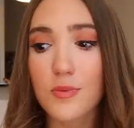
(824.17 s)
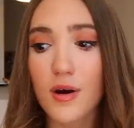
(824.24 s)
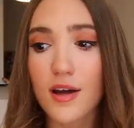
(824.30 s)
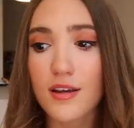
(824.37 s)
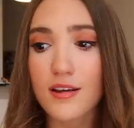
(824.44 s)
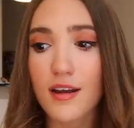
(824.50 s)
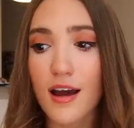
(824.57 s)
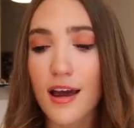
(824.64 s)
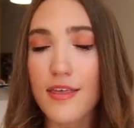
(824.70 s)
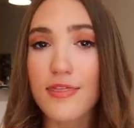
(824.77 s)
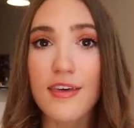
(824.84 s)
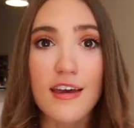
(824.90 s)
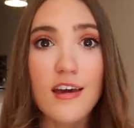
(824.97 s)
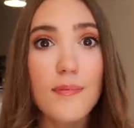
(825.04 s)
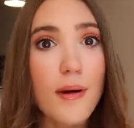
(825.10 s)
what I
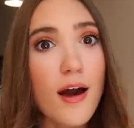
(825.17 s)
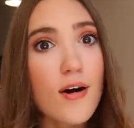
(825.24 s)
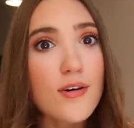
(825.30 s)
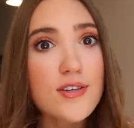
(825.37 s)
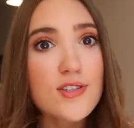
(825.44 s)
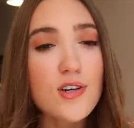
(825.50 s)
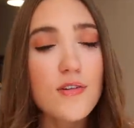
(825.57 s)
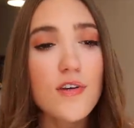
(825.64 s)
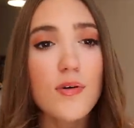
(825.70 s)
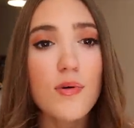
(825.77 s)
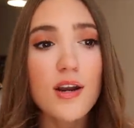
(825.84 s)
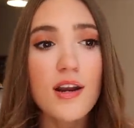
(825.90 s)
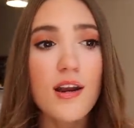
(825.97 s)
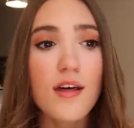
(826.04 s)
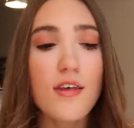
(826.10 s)
think about is serving
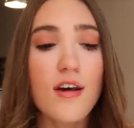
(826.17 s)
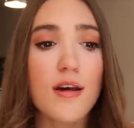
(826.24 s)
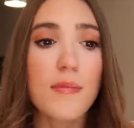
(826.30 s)
one another.